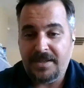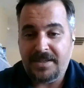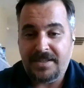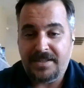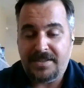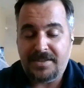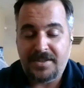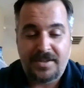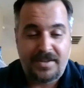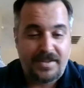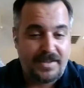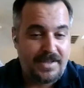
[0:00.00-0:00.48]
I can
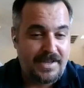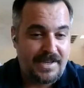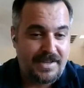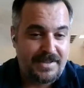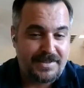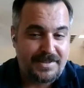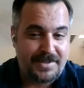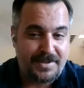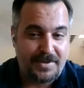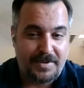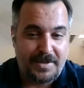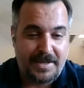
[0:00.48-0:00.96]
tell you
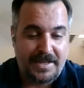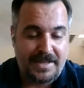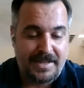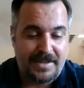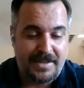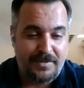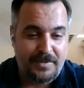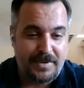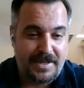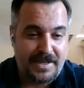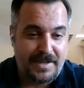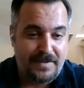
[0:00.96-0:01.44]
that. So
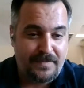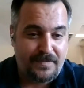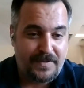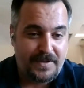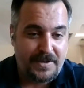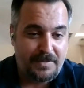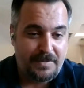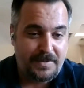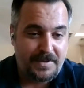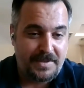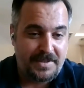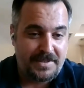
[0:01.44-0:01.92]
we got
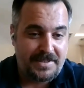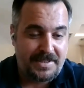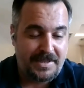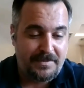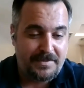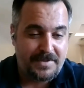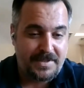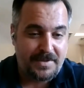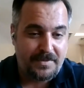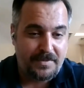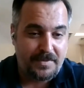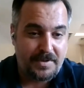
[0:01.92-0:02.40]
film on the
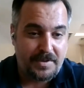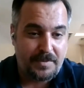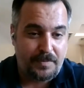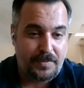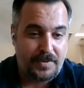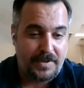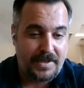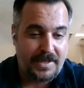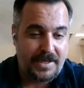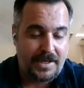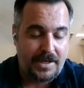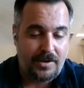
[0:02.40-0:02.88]
teams that we're going to
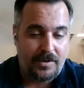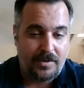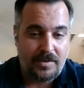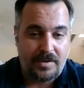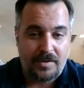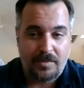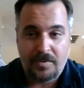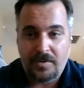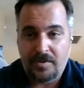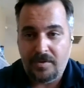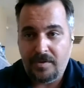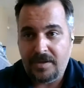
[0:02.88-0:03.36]
play. I know
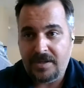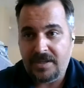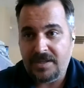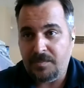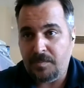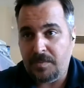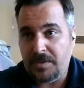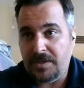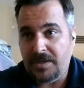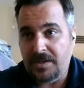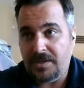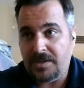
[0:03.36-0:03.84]
that we're going
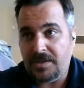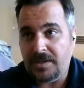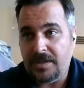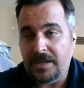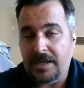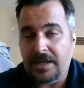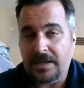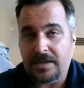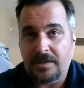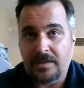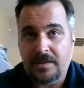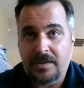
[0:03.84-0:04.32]
against Benicia and
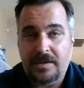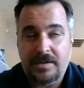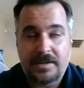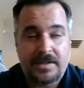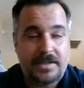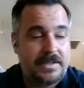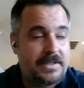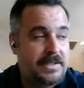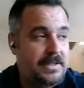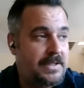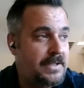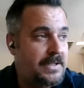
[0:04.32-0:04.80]

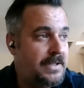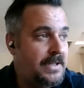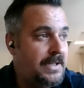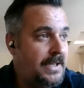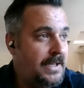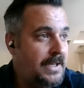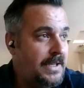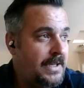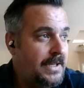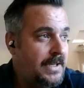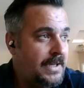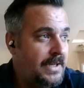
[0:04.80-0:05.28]
Akalani's
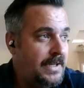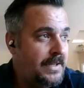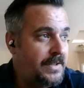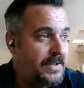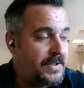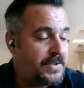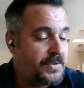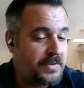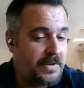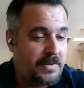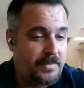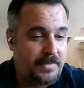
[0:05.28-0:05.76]
in
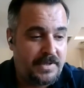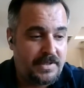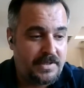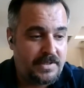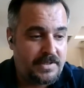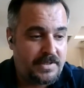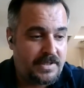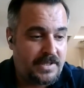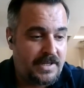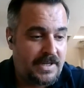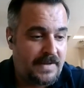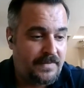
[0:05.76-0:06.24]
the
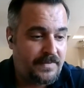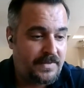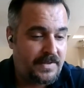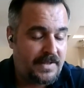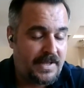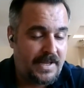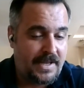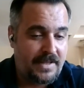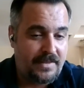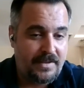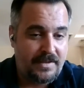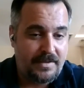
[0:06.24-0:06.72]
scrimmage, and then after
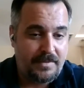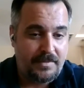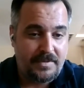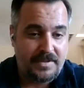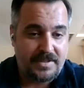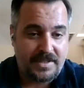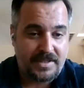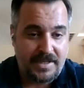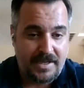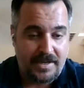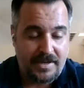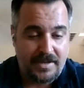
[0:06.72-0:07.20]
that,
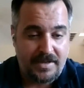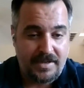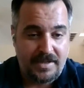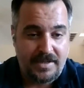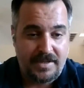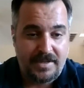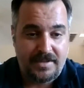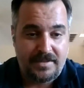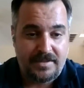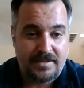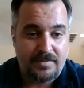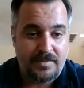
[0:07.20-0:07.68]
it's
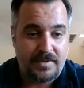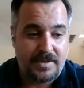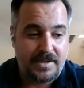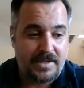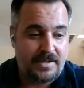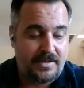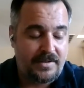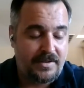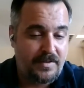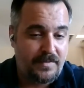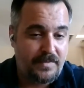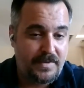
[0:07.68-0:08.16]
Kennedy, and then we
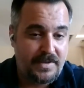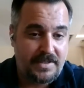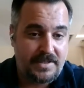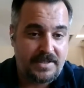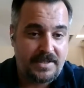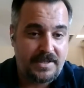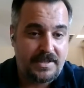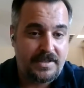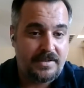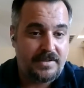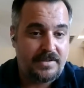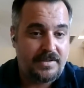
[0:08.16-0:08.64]
got
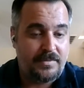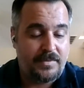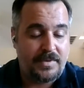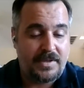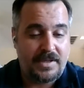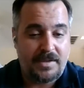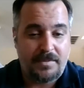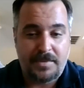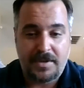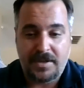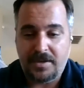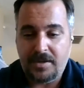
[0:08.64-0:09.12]
Irvington, and then we
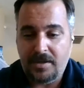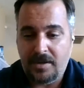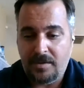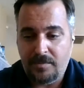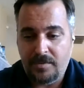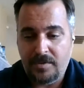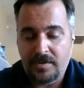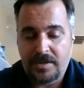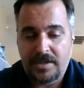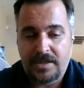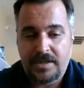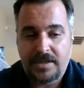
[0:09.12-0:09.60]
got
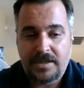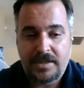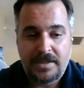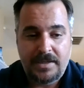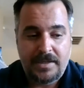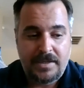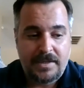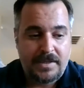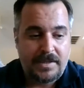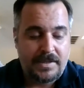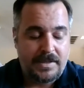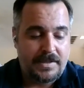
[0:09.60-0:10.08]
Montgomery.
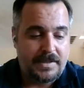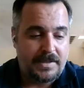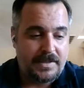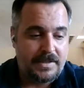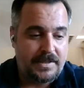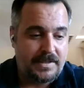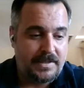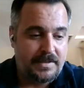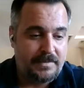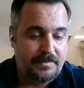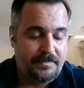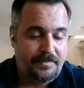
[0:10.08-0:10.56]

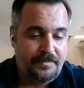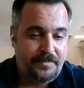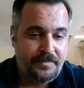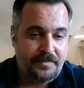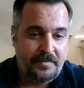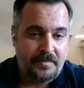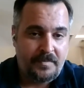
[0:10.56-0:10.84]
To